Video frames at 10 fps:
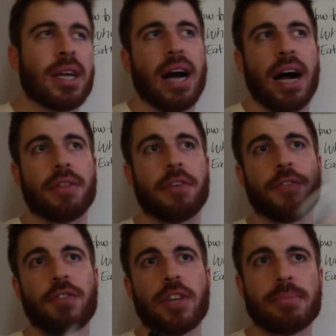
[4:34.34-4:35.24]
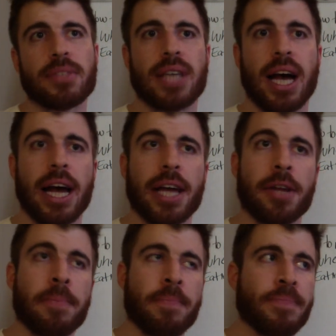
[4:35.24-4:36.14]
On the flip
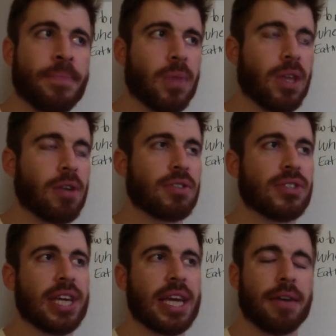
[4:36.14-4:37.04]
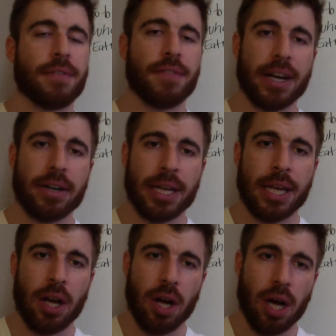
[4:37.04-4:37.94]
side, you're seeing a
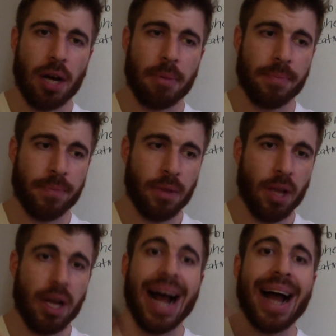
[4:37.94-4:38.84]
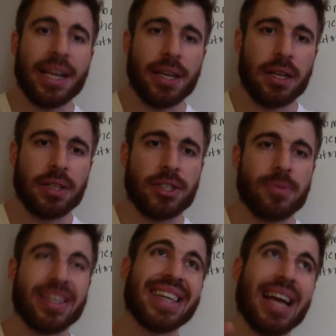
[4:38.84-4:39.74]
very um, high,
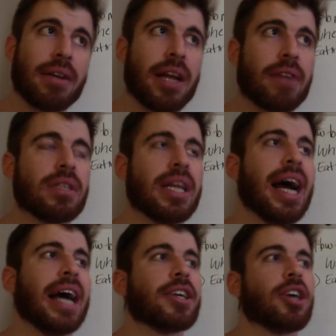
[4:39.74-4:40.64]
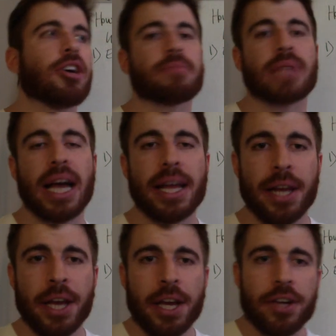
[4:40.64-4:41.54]
excuse me, not, not really a high-carb
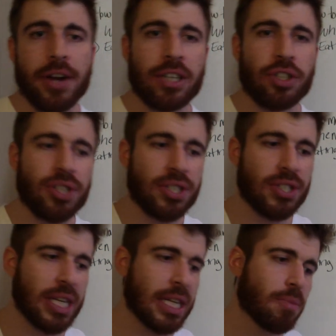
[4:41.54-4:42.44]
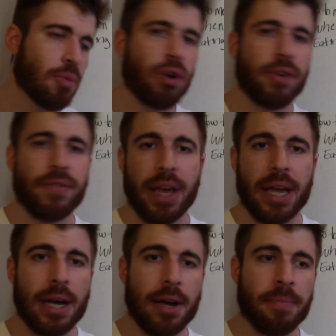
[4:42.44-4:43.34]
diet. You're actually just seeing more of
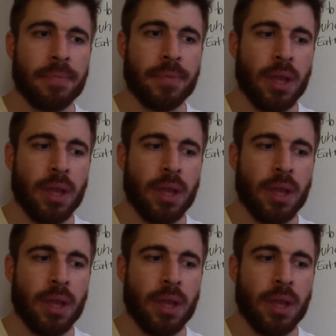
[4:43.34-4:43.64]
a um,